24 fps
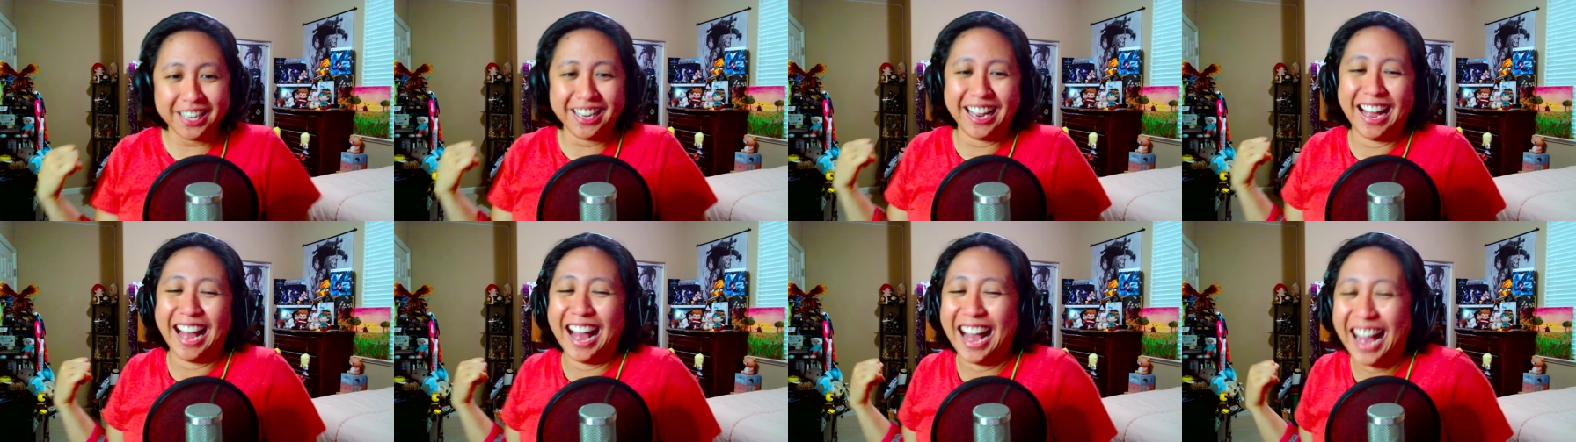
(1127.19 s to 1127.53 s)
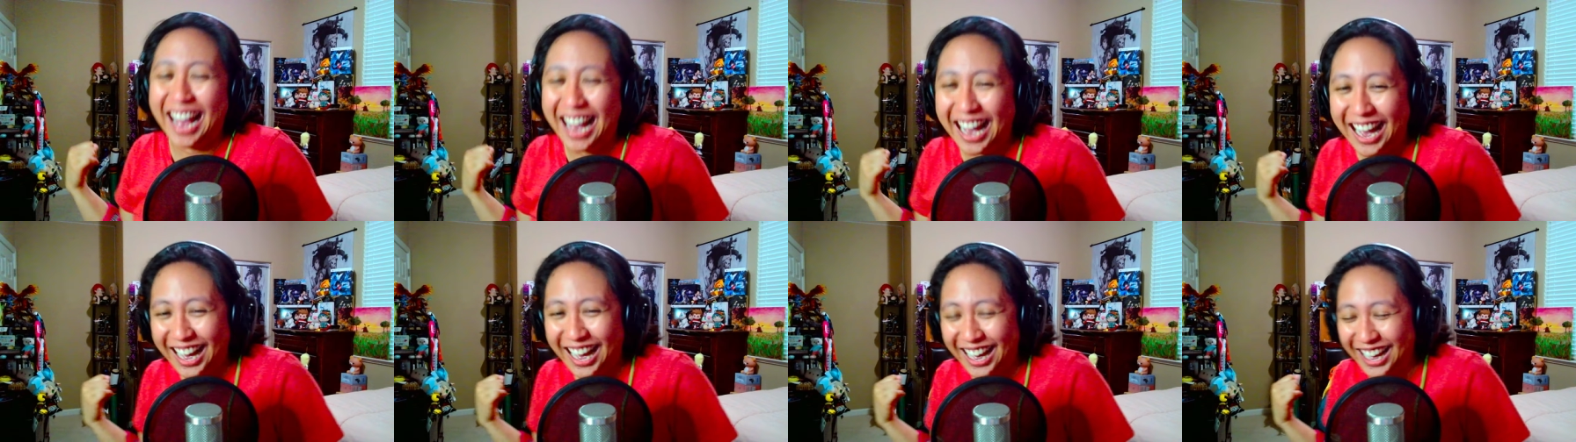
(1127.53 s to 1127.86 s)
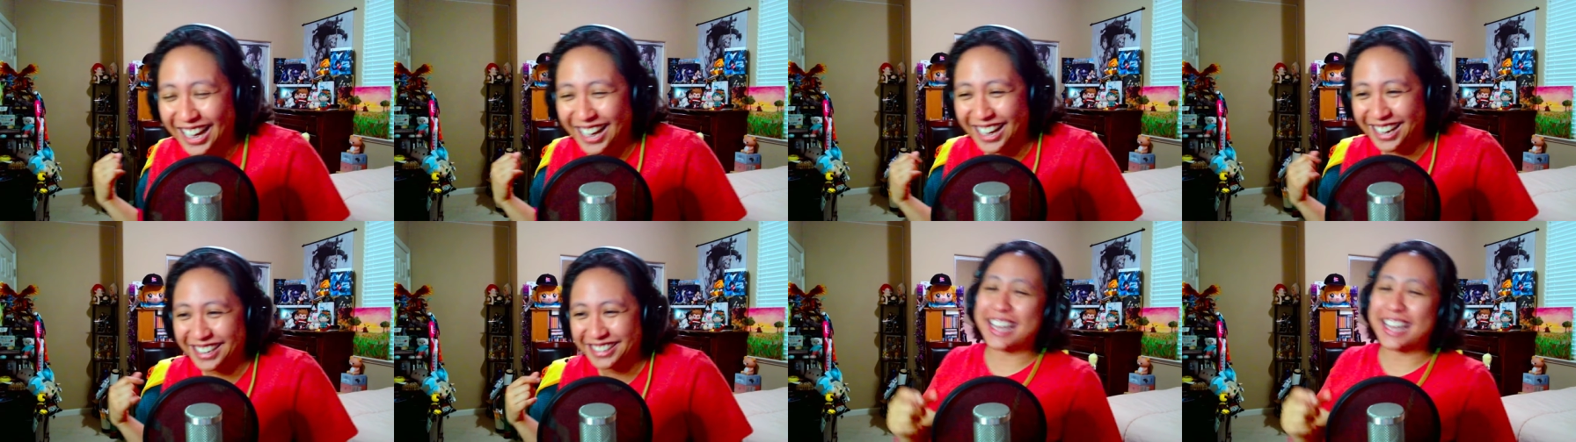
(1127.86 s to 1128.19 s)

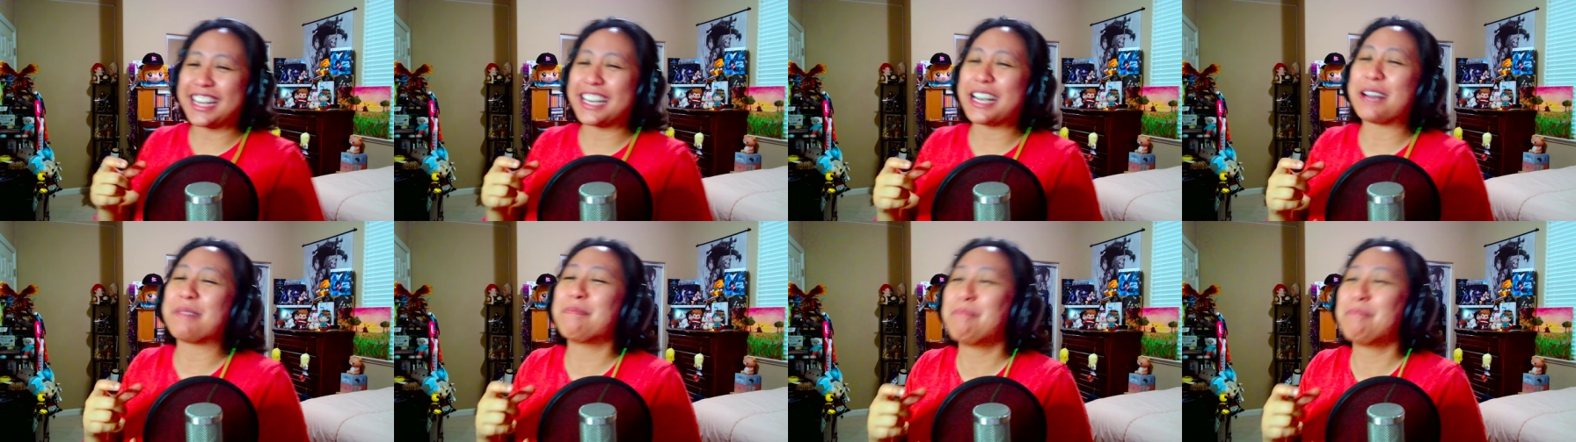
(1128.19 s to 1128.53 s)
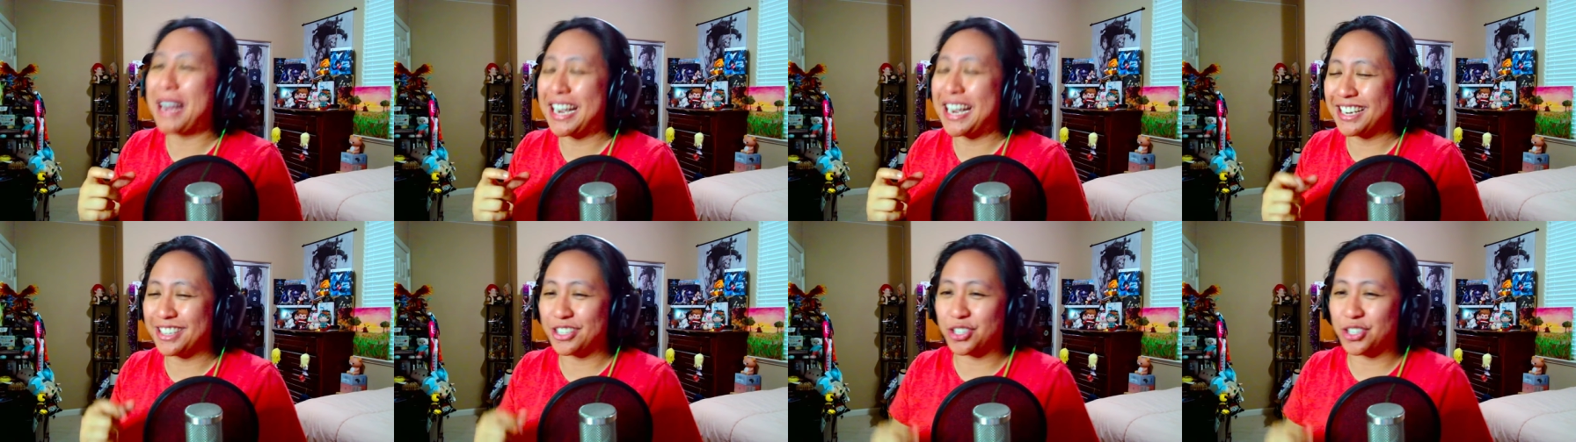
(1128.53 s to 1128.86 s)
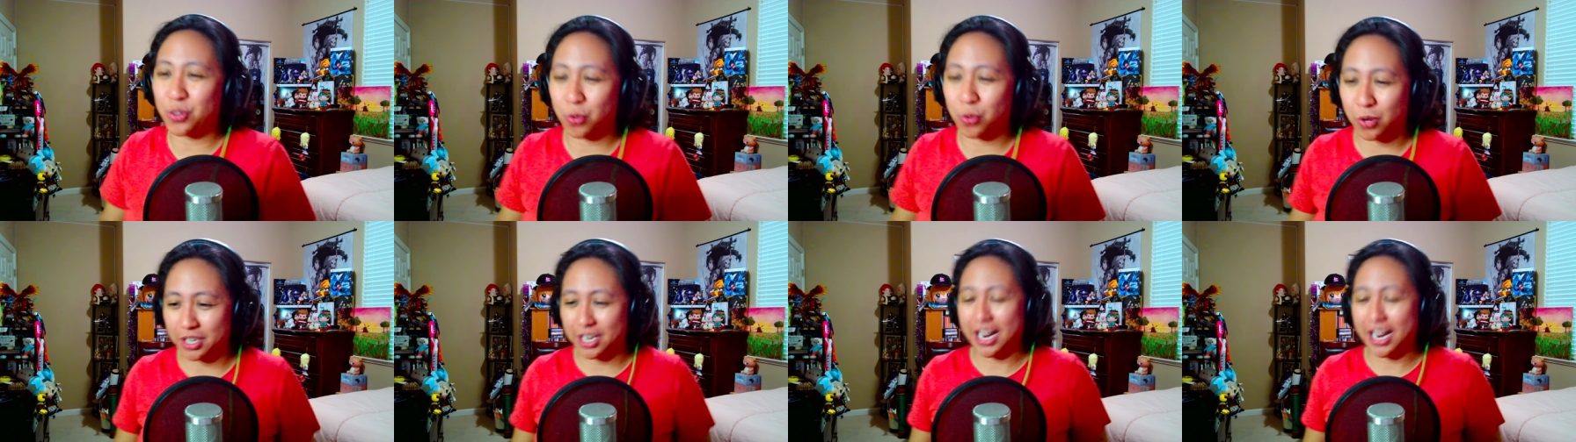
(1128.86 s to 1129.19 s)
I think I bite his
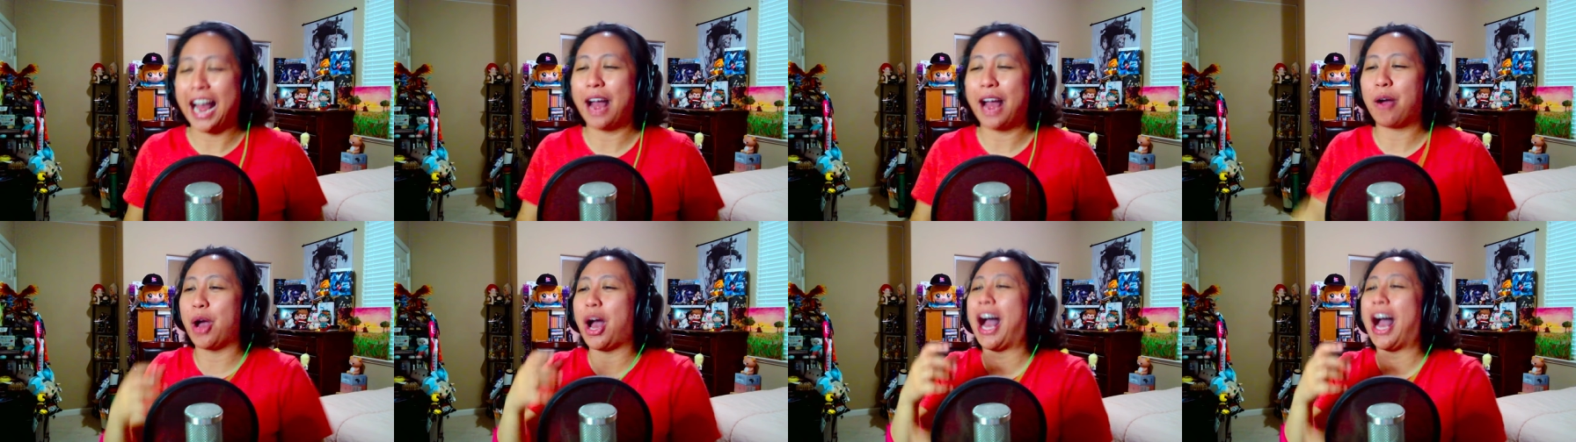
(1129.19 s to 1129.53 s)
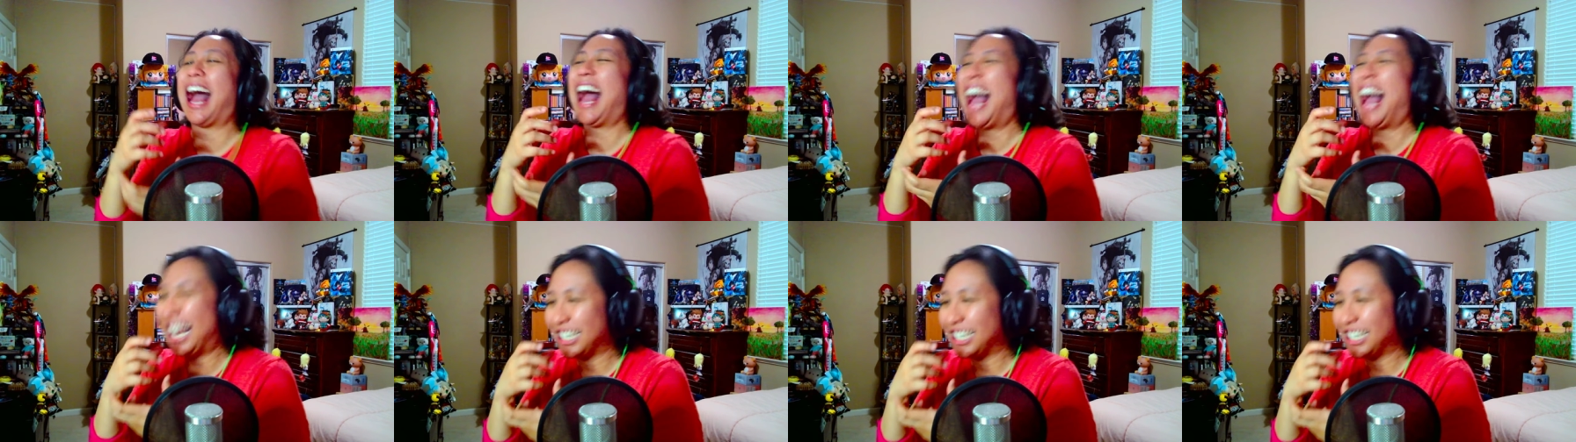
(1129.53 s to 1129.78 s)
sword. I will.